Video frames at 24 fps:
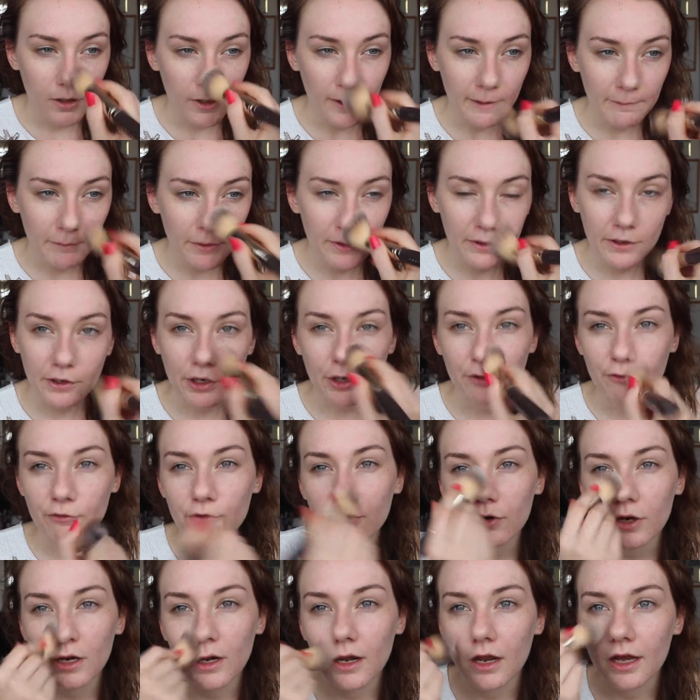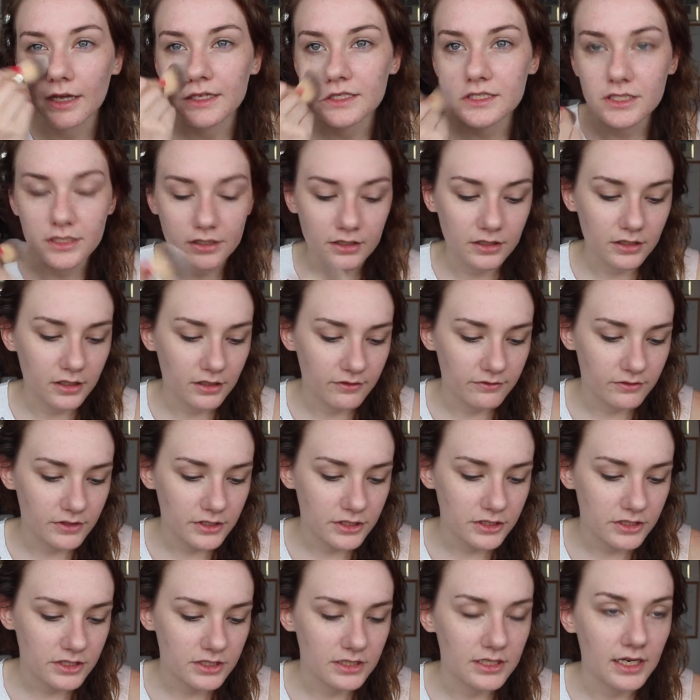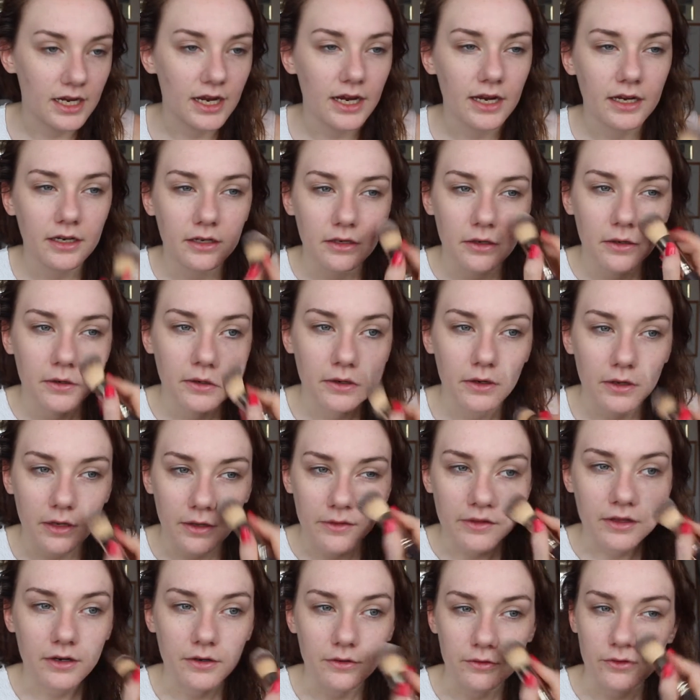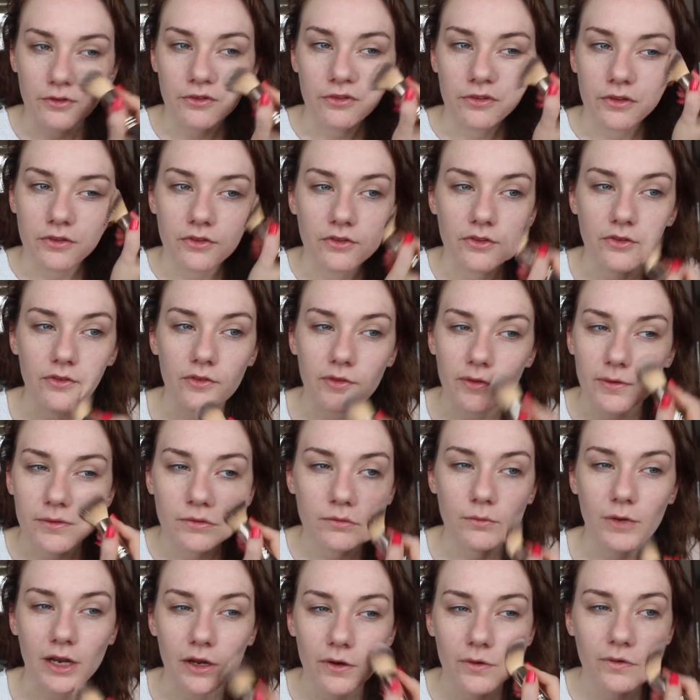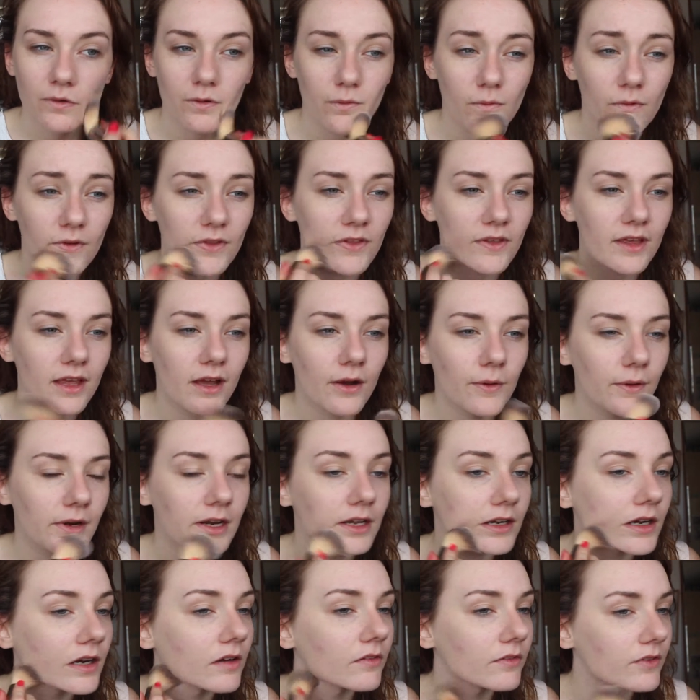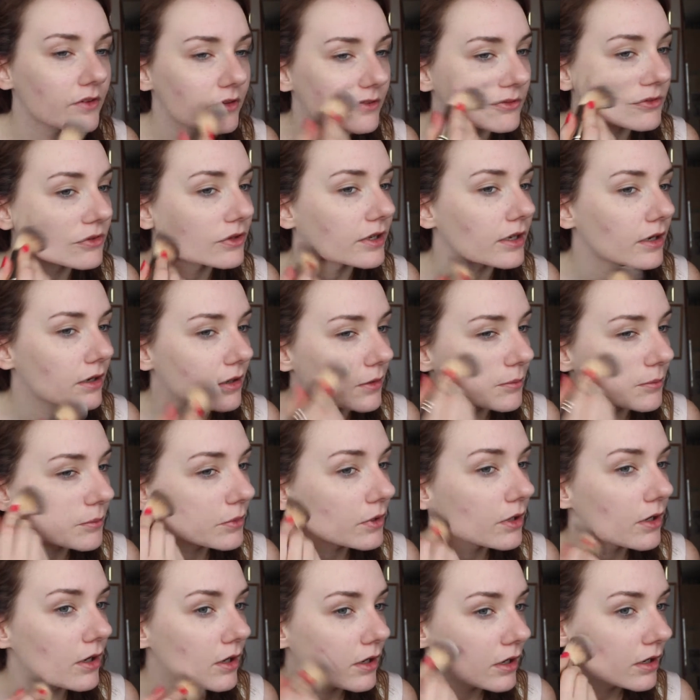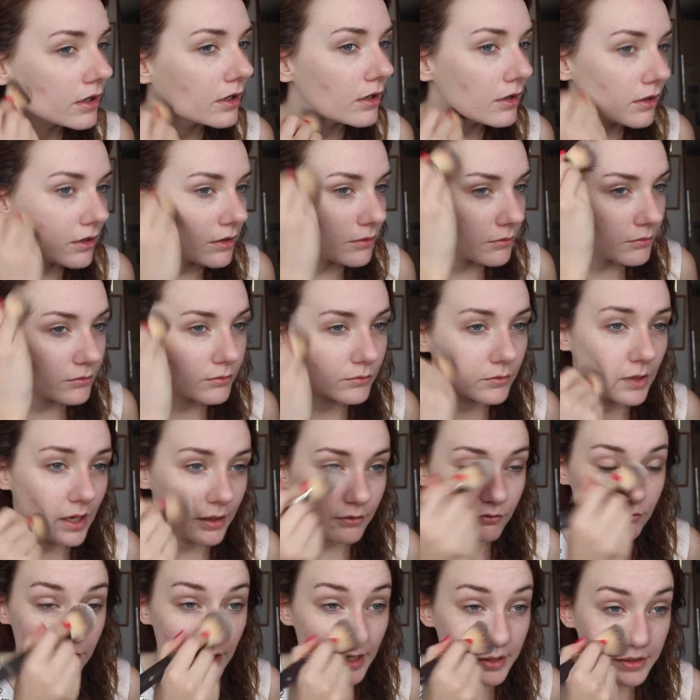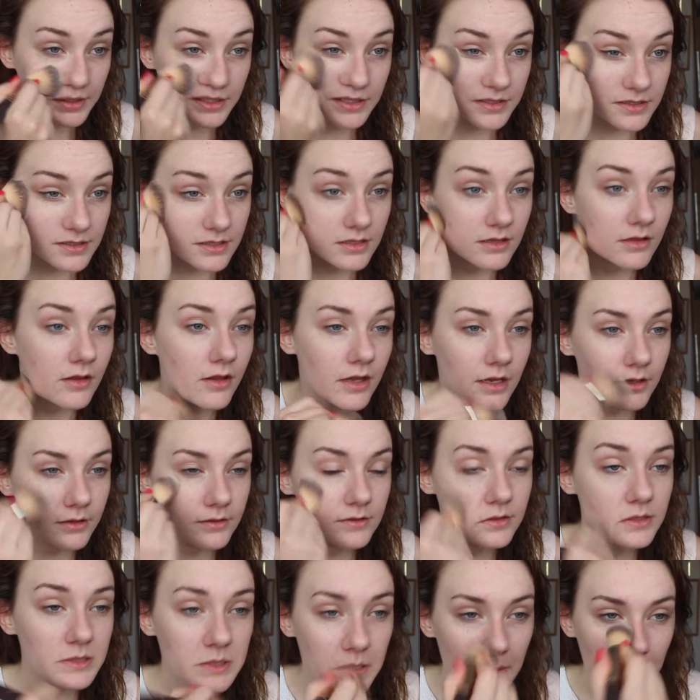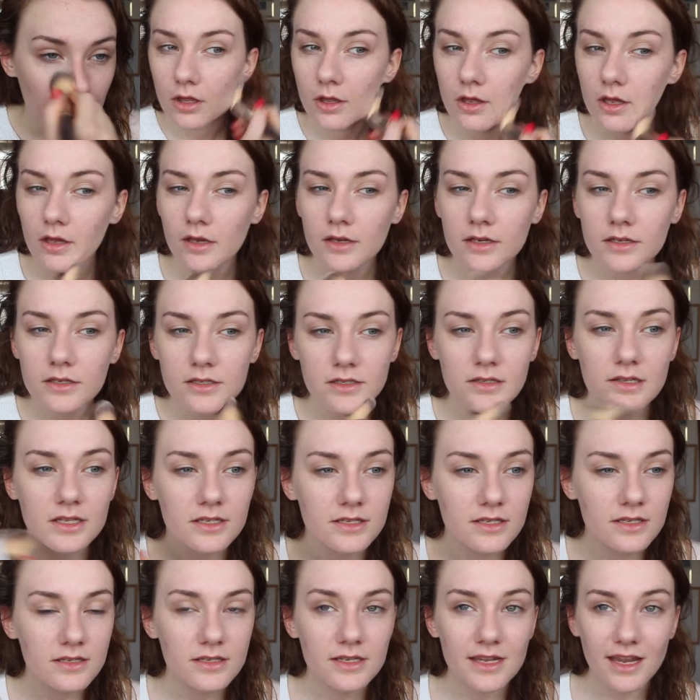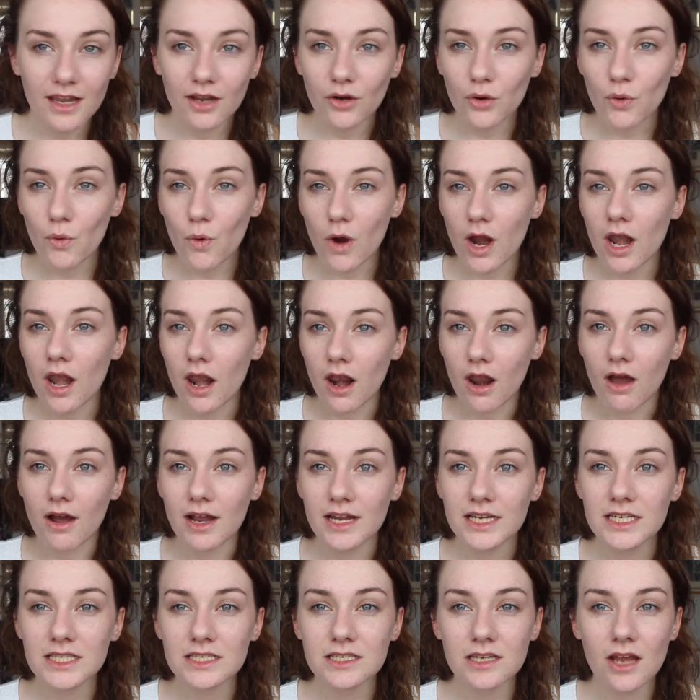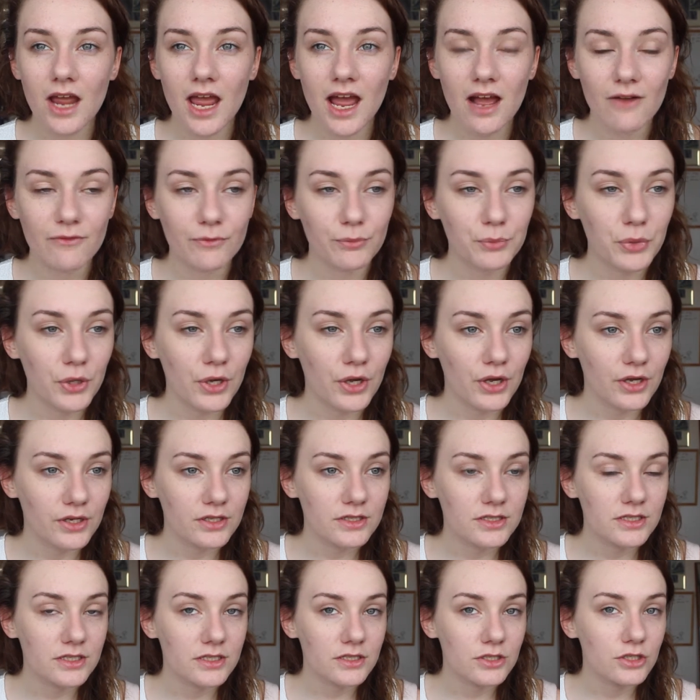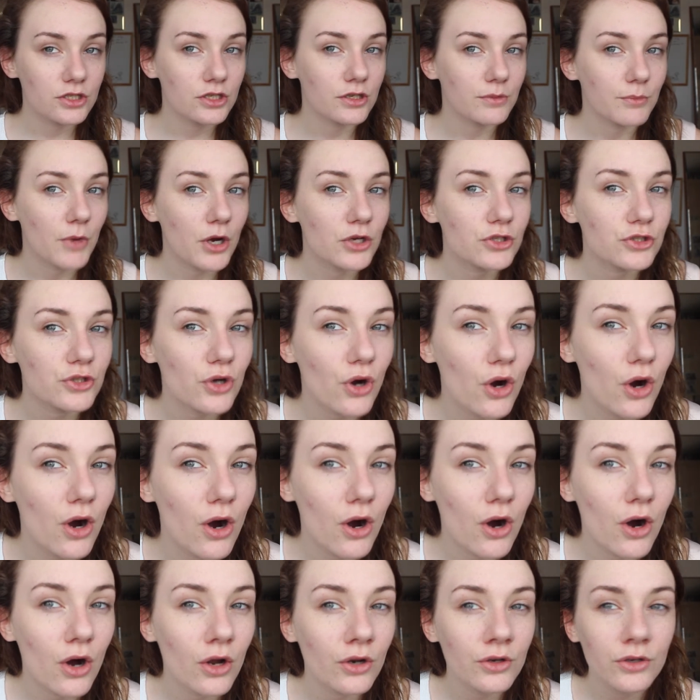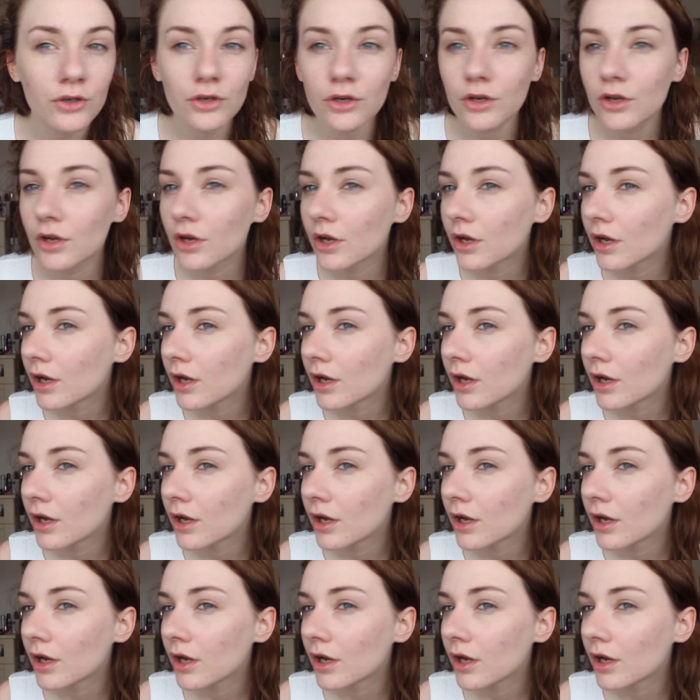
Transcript: I'm gonna go for a lighter coverage today, and then I'll just we'll see how well it covers everything up, like redness and things. So this is it, quite light. I haven't put too much on.